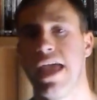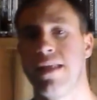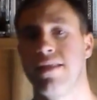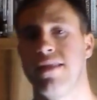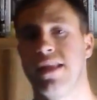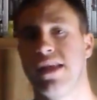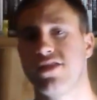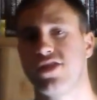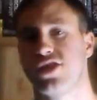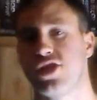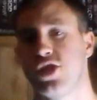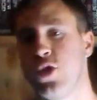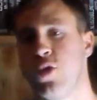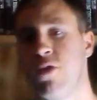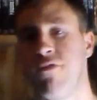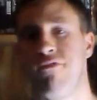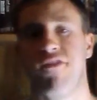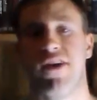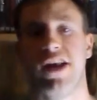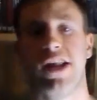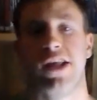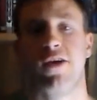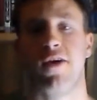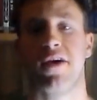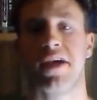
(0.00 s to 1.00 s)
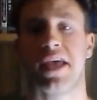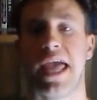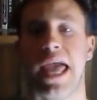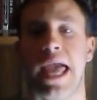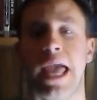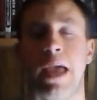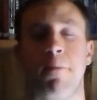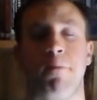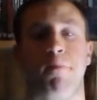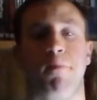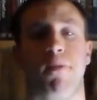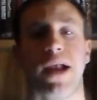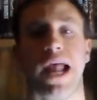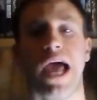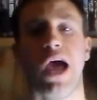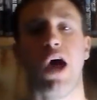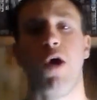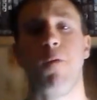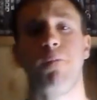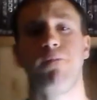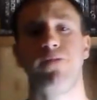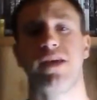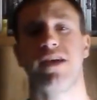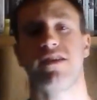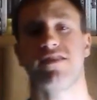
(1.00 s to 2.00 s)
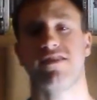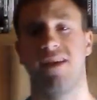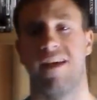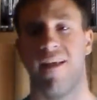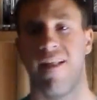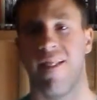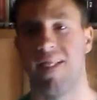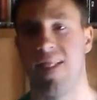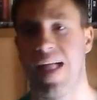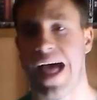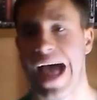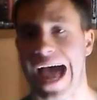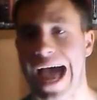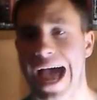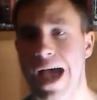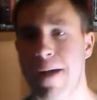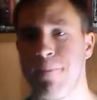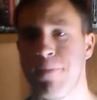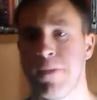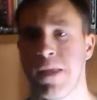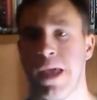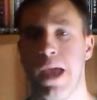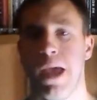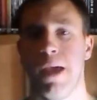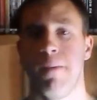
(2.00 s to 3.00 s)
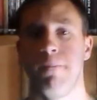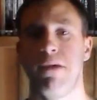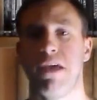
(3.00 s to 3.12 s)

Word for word: in this new video game but I hope there's a lot